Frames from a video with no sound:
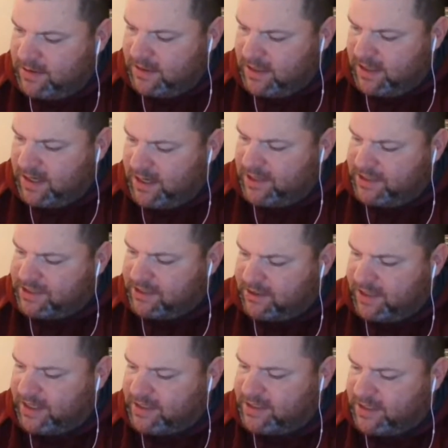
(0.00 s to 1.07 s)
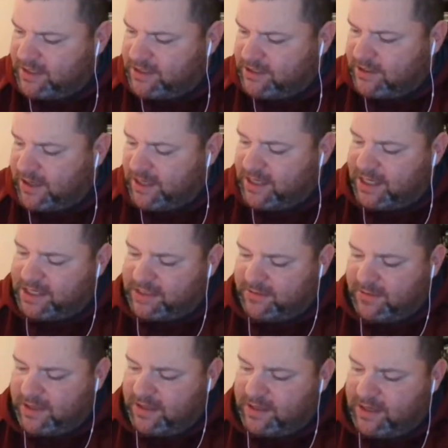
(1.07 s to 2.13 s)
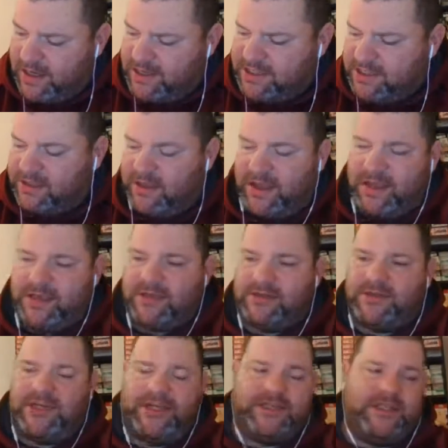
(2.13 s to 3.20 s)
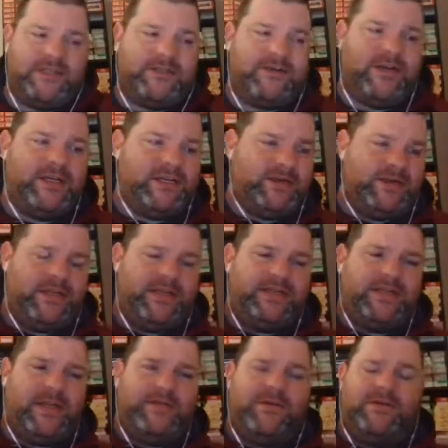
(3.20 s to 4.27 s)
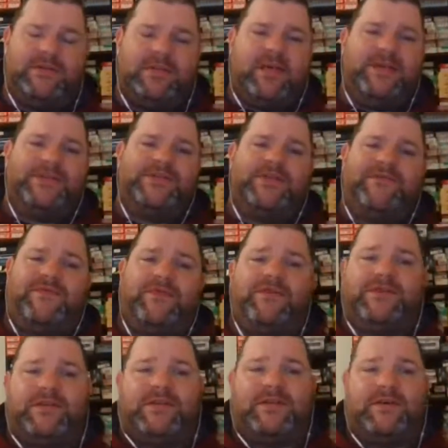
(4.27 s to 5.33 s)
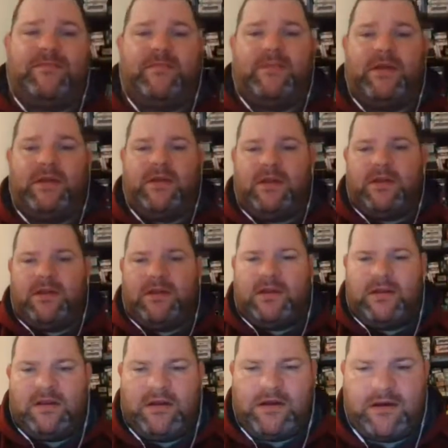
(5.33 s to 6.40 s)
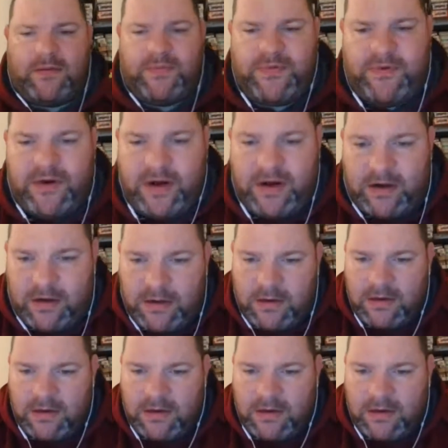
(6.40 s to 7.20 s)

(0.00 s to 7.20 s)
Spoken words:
And I used to like to try and catch them. I used to like chasing the trains during that time. There's a lot of stuff that used to come through here.